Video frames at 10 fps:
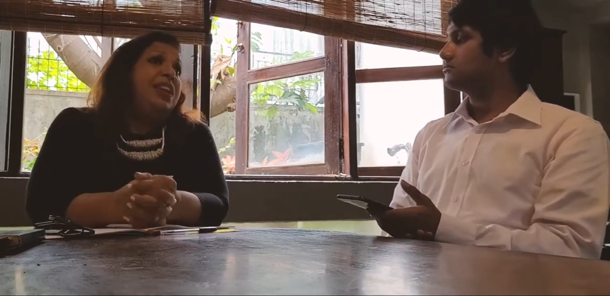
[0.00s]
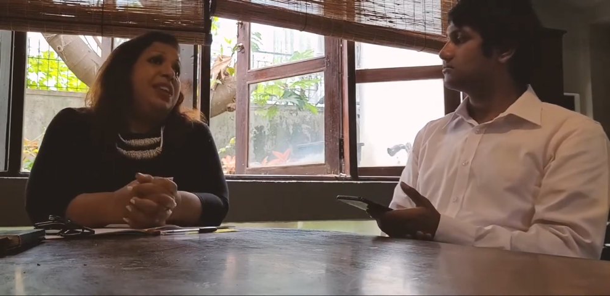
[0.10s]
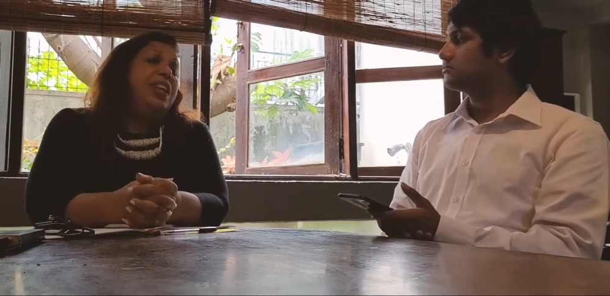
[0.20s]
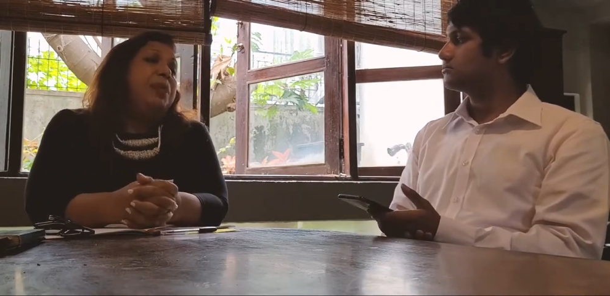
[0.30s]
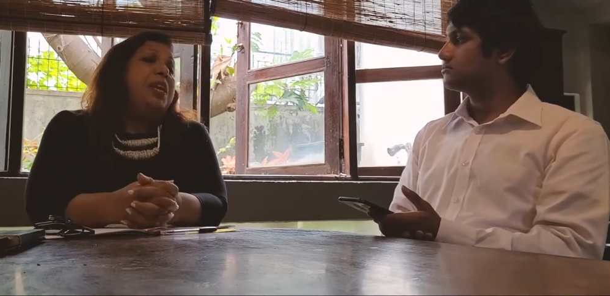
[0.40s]

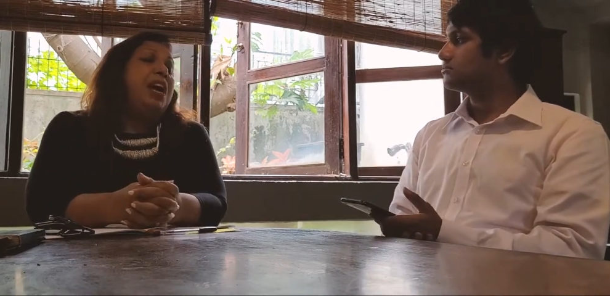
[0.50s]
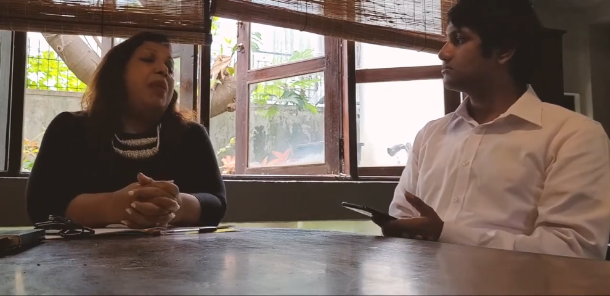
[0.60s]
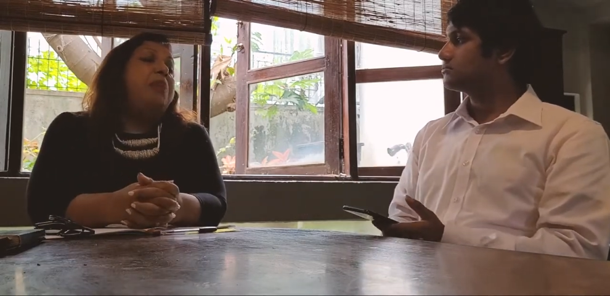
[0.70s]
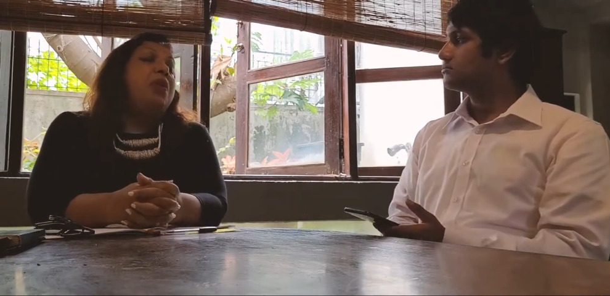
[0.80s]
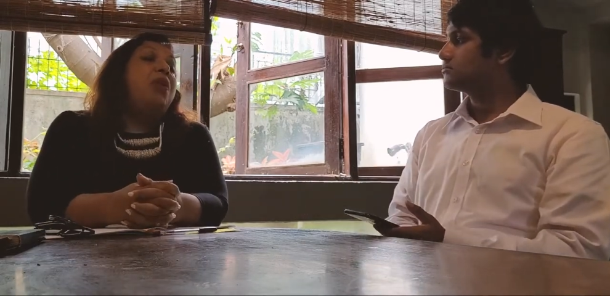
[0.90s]
Speaker 1: they
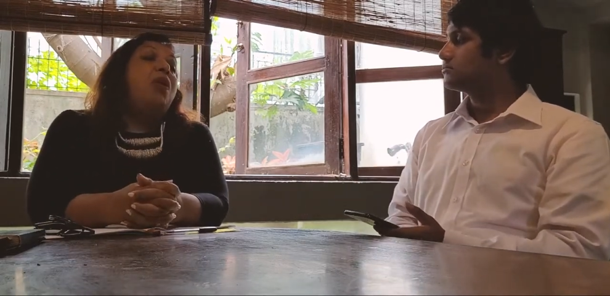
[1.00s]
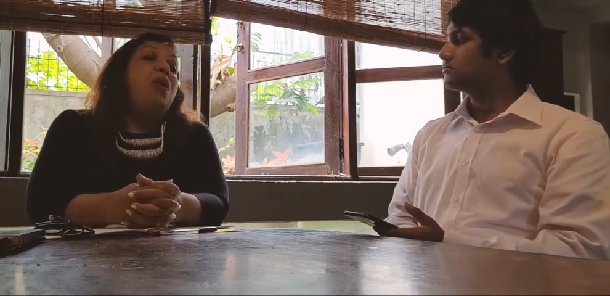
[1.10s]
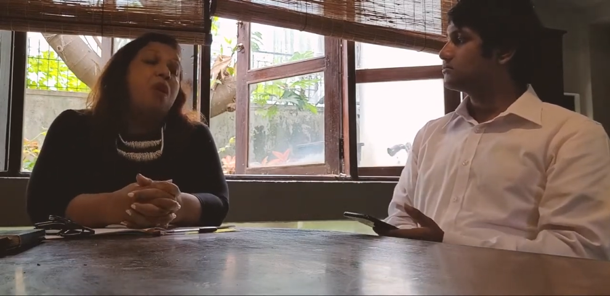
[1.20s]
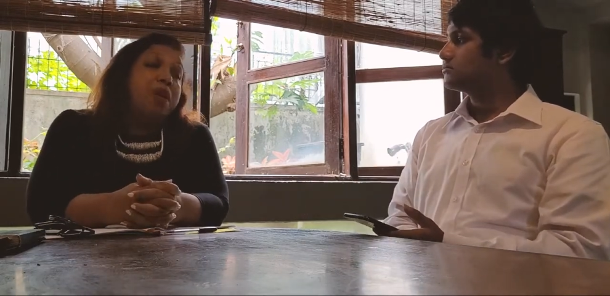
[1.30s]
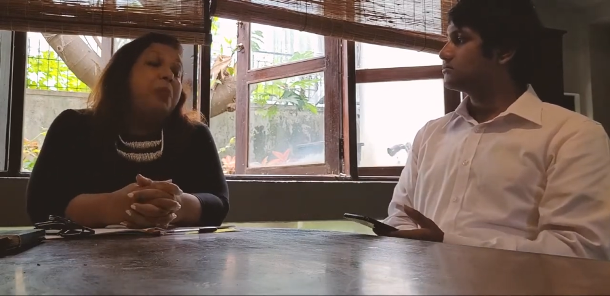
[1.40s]
become
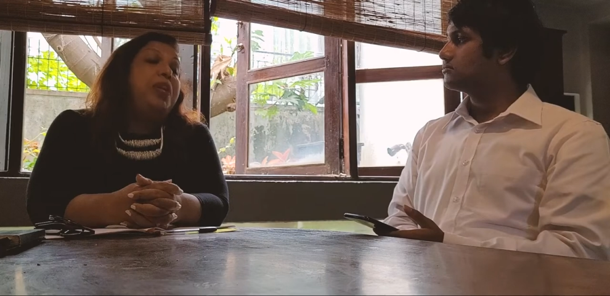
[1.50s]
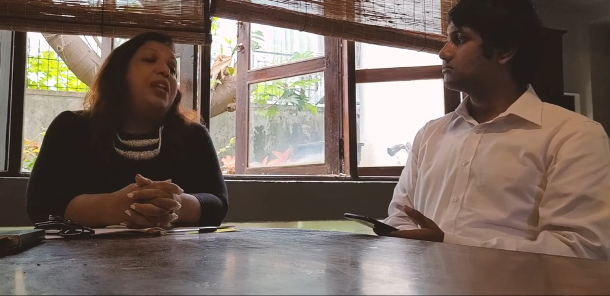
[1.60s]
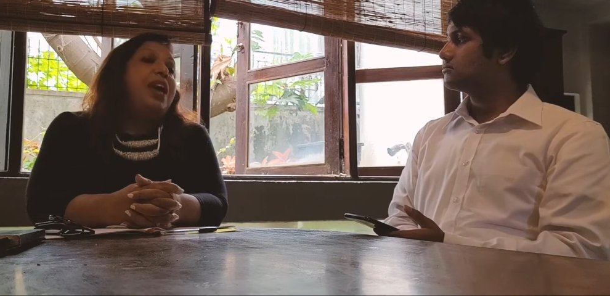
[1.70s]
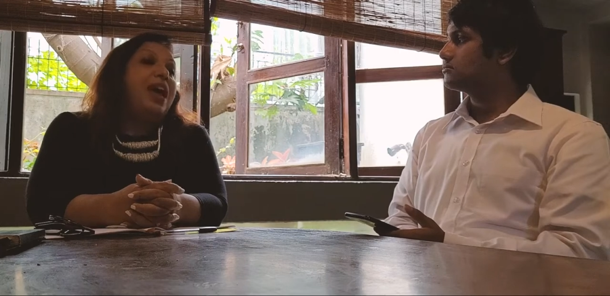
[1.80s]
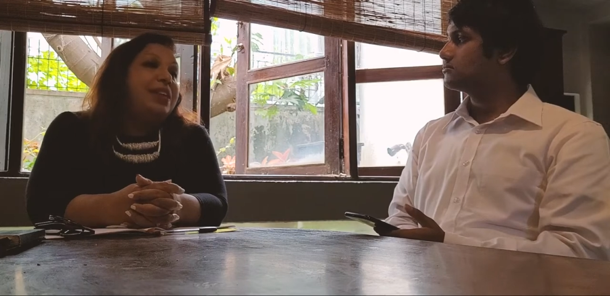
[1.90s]
horrible,
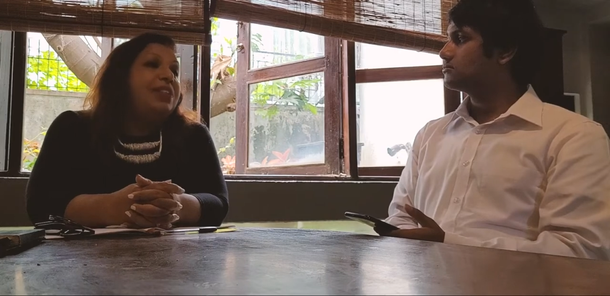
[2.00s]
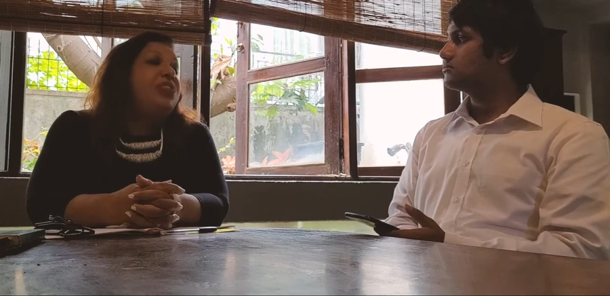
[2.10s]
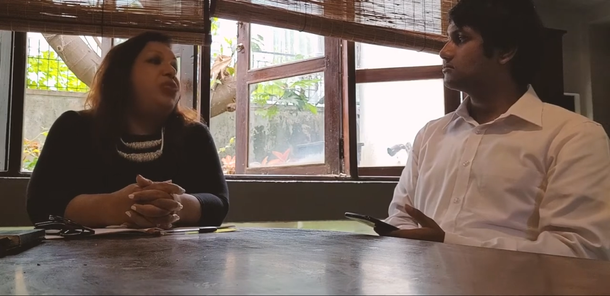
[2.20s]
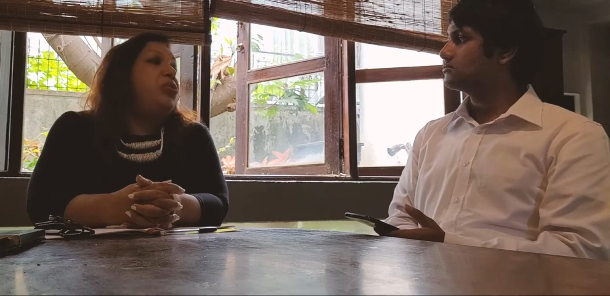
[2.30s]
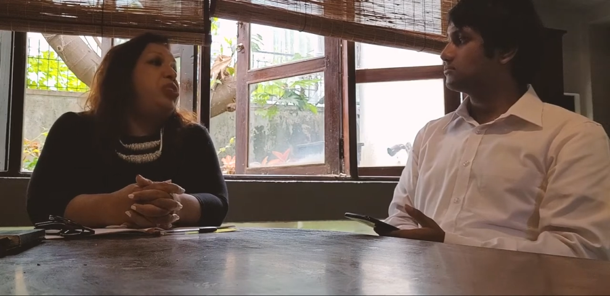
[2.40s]

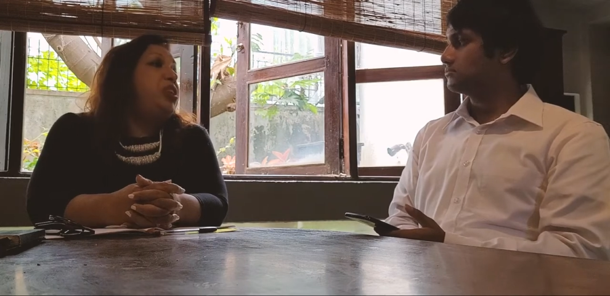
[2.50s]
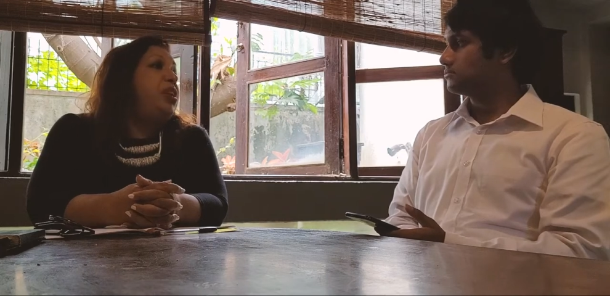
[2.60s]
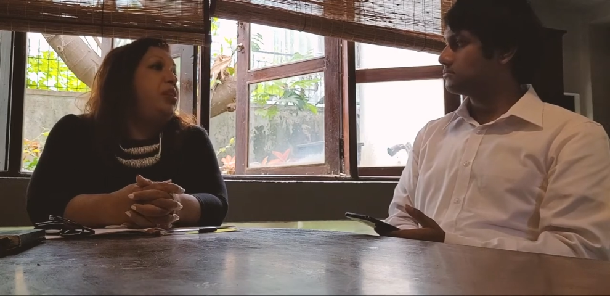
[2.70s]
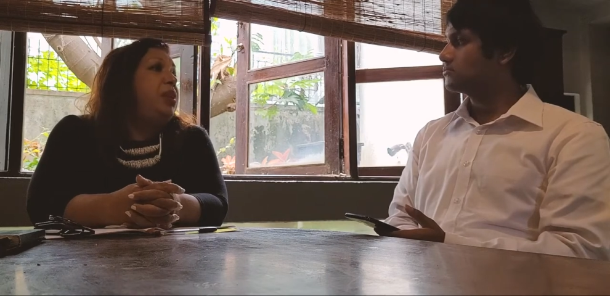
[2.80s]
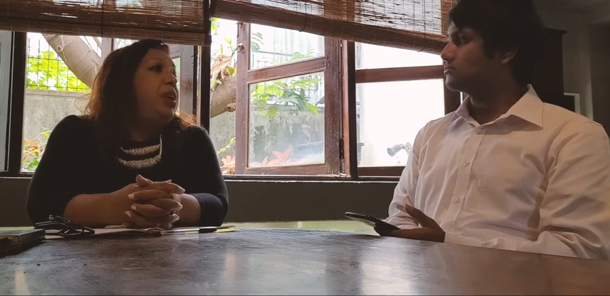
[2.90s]
antisocial,